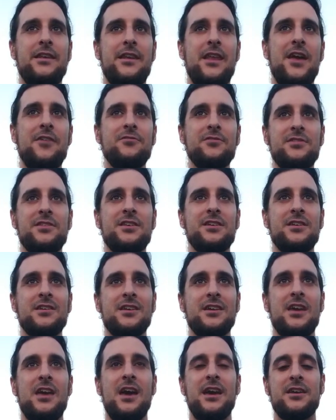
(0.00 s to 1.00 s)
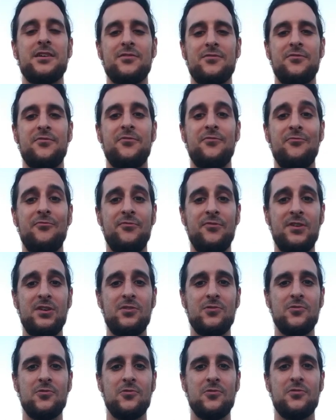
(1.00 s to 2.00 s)
everything. I could
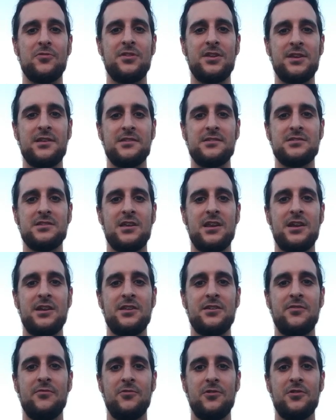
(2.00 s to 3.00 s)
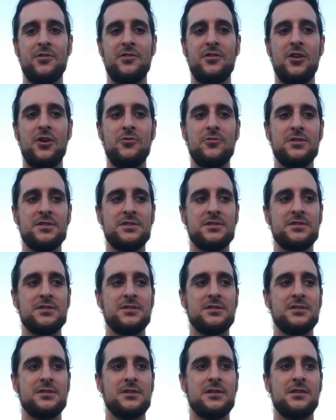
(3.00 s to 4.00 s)
feel things that I didn't really
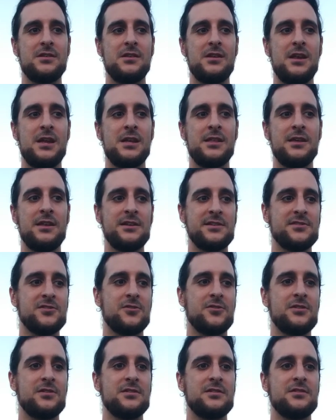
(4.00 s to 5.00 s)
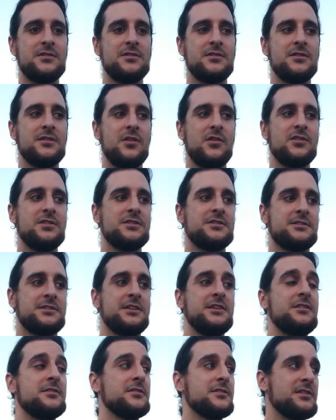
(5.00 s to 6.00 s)
notice. And then I started
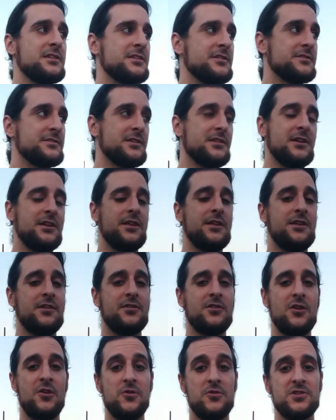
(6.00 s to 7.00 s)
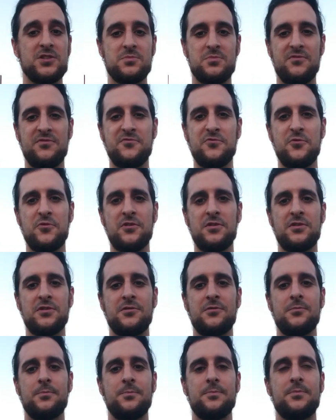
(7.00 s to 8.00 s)
seeing things that I didn't notice before,
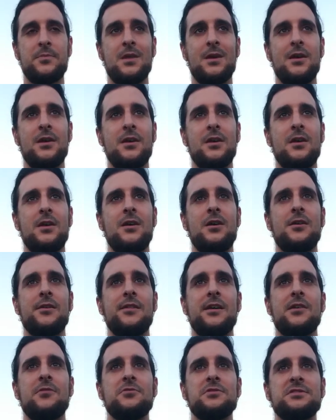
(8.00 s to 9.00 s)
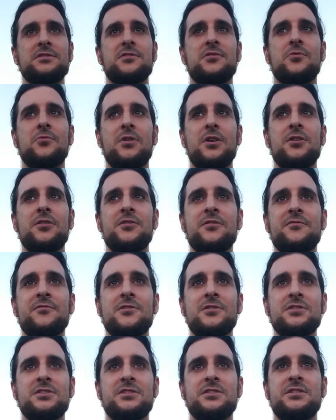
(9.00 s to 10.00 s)
that I wasn't aware of, or
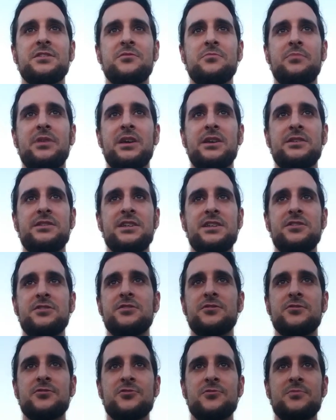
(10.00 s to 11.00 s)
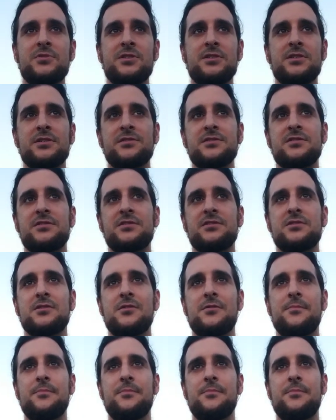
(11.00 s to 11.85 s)
I just didn't pay attention to because,